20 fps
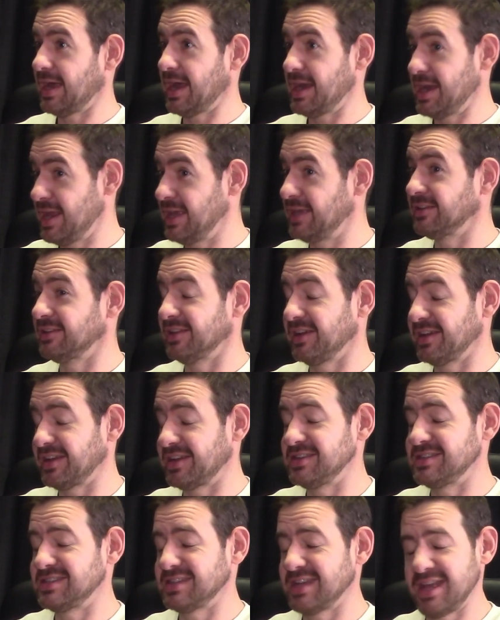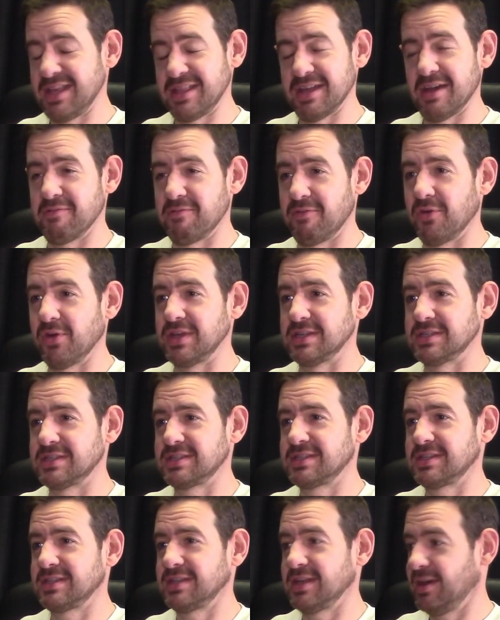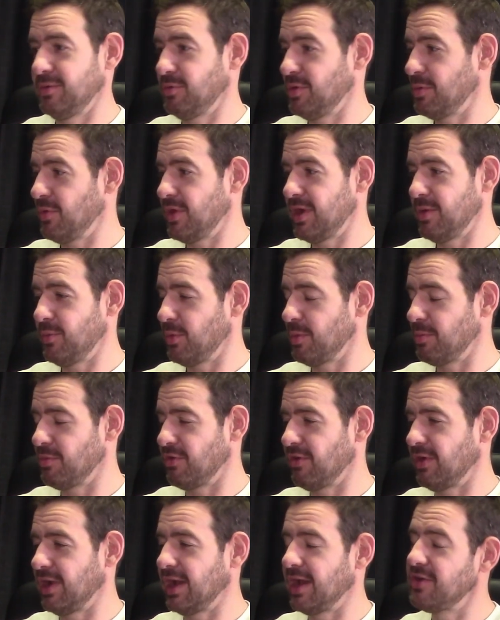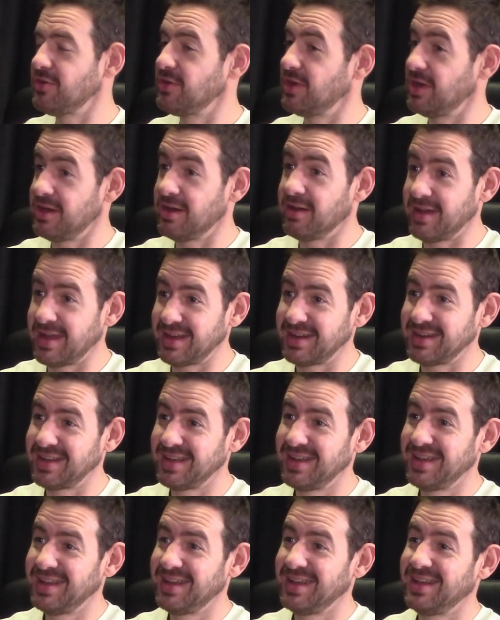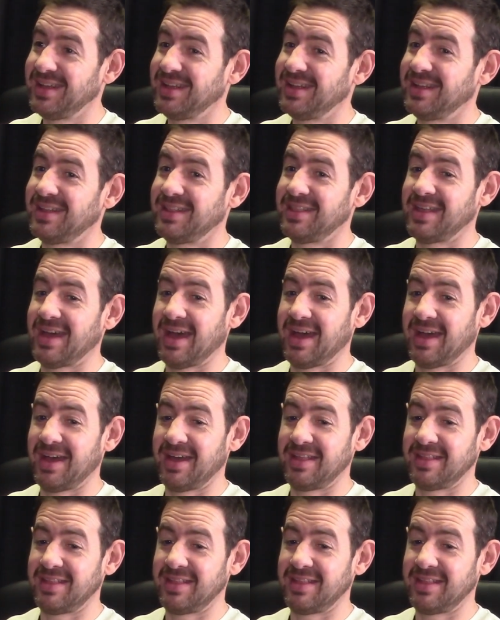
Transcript: niggle, like you say, that voice that when we're alone at night, that